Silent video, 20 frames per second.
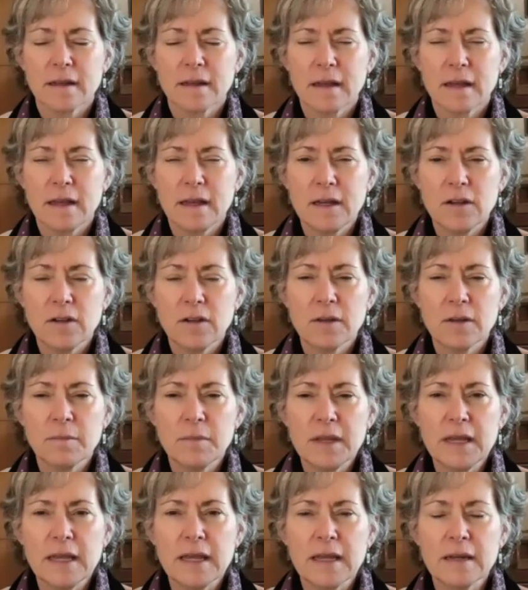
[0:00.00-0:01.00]
And you can
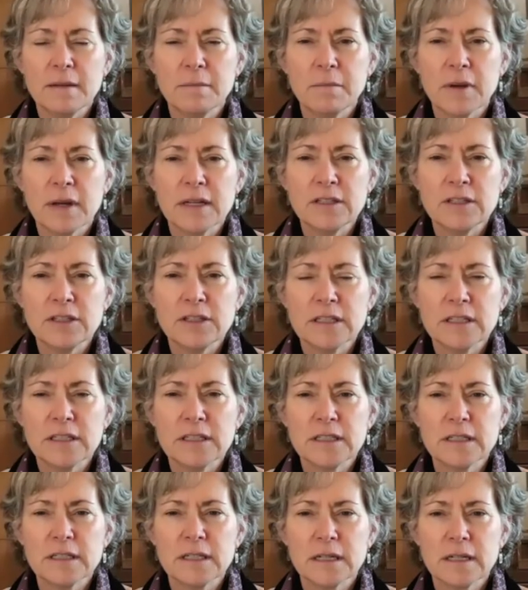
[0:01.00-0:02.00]
begin by
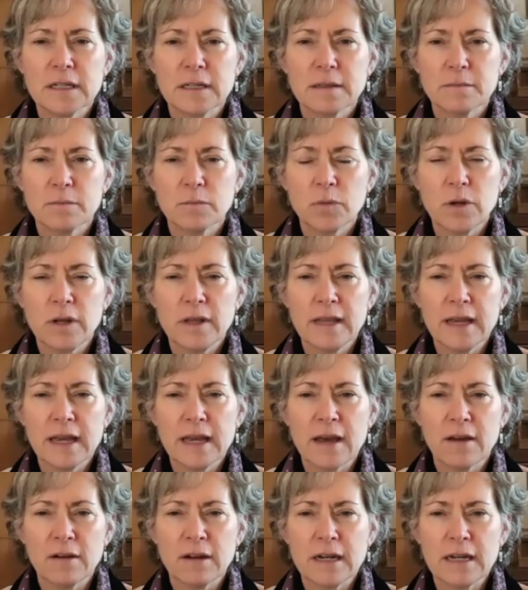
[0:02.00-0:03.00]
just breathing
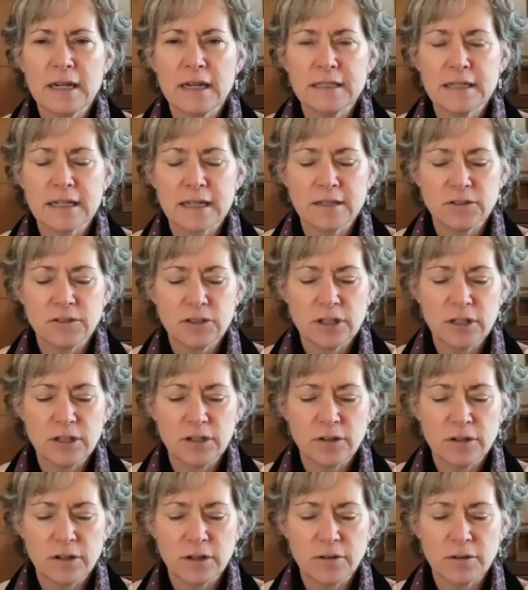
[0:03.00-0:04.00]
out any tension
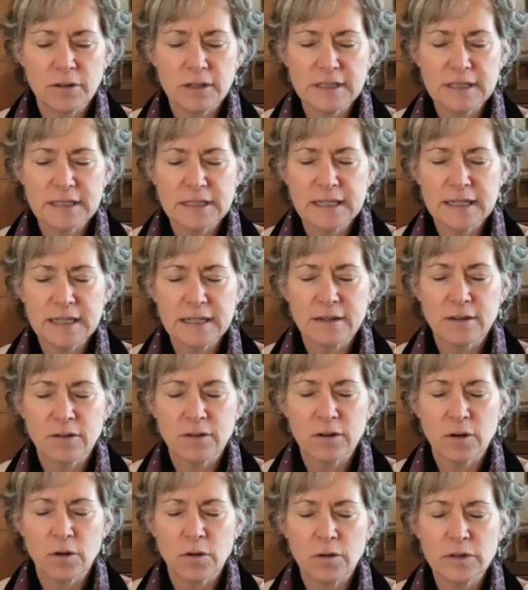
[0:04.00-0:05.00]
you're noticing or
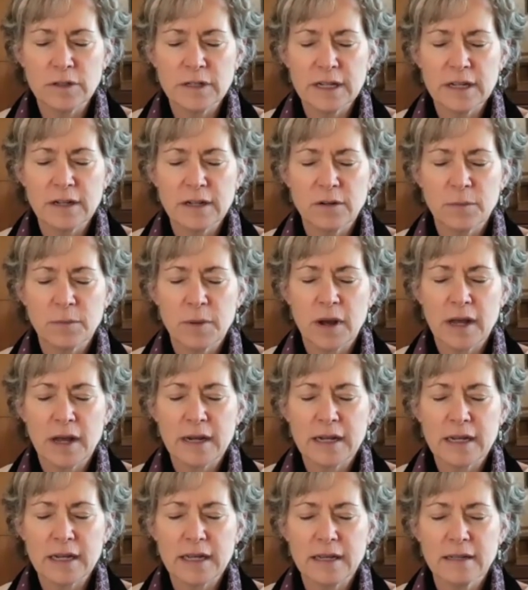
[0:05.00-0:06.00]
holding in your
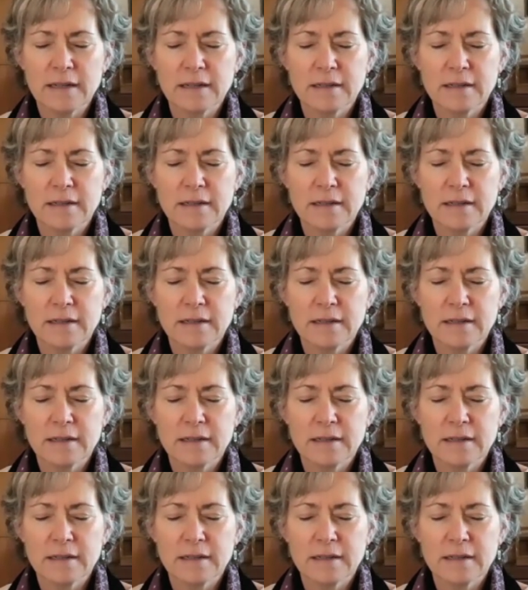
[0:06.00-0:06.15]
body.